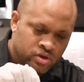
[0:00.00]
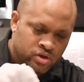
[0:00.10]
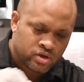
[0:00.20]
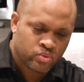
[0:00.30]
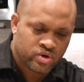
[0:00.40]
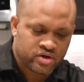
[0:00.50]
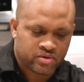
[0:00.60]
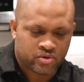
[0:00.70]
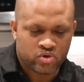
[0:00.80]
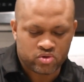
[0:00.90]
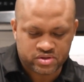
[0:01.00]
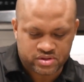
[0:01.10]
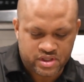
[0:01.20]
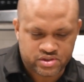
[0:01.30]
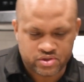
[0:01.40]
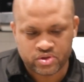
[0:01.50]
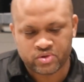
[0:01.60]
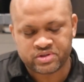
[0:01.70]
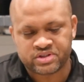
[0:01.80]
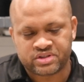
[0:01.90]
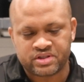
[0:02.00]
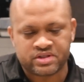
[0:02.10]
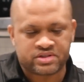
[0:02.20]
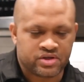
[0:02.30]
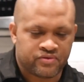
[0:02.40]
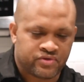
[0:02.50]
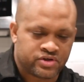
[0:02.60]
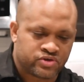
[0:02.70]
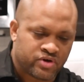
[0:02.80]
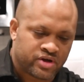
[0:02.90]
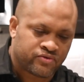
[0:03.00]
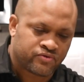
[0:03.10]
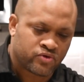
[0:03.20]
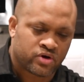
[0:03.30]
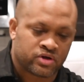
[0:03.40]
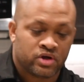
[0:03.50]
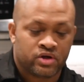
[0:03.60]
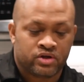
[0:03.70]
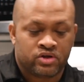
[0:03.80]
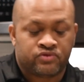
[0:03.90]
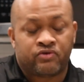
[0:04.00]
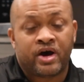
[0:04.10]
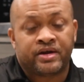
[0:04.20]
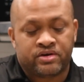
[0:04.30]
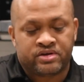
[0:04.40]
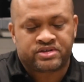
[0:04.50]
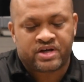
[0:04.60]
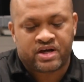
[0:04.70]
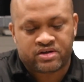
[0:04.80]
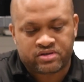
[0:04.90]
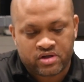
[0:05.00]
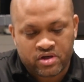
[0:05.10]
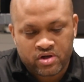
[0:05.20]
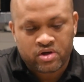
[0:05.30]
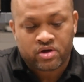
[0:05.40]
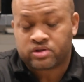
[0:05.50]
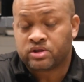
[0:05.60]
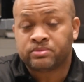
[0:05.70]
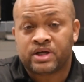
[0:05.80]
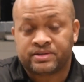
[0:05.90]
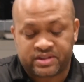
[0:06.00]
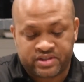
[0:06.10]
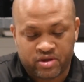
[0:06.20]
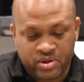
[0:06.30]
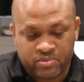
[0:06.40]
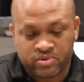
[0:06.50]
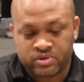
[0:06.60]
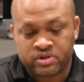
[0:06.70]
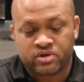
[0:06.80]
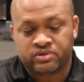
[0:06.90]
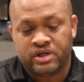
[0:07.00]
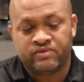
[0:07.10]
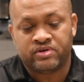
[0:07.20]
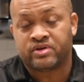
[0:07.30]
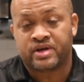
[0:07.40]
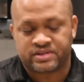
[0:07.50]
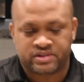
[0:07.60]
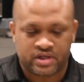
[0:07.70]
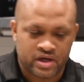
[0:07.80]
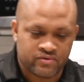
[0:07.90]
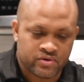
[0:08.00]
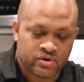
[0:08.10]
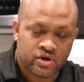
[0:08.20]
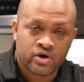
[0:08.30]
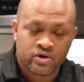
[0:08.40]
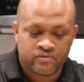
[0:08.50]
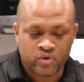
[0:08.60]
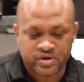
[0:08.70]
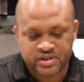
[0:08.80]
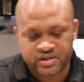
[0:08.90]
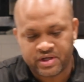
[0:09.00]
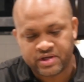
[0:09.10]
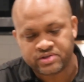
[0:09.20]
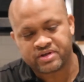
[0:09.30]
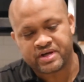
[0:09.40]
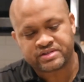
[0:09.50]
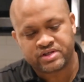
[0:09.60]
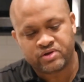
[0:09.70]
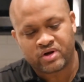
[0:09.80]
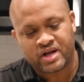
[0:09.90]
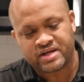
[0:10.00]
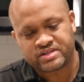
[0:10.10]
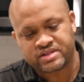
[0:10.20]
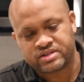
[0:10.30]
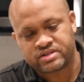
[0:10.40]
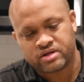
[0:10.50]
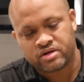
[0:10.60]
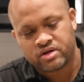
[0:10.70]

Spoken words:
And one of the coolest things you do is you sit this in your refrigerator you find out your child. Sometimes I tell people, even if you're not sick, every 14 days you can actually utilize this.